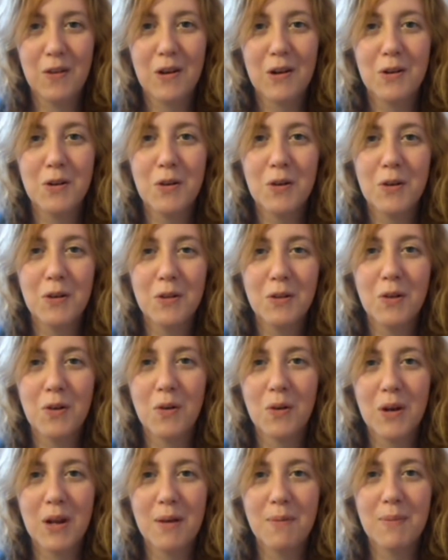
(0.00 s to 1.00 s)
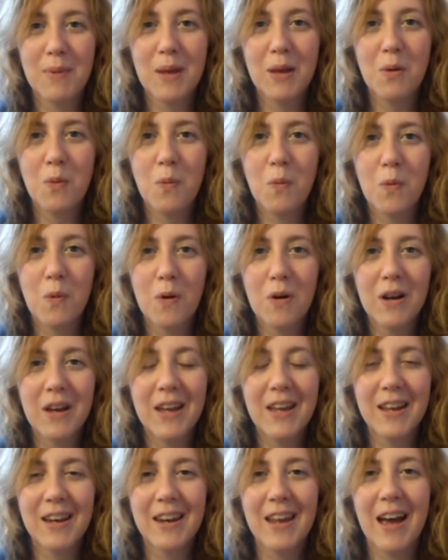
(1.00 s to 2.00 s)
you're not gonna be
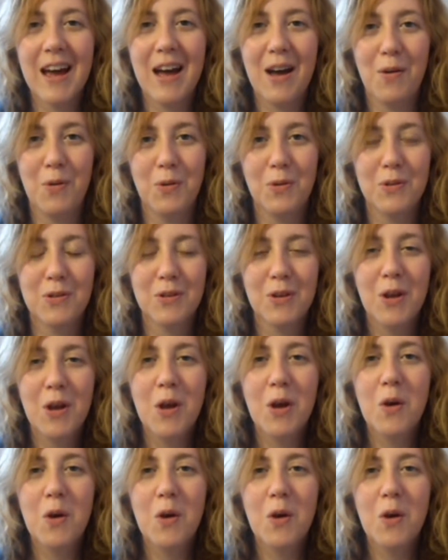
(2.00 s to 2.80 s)
walking out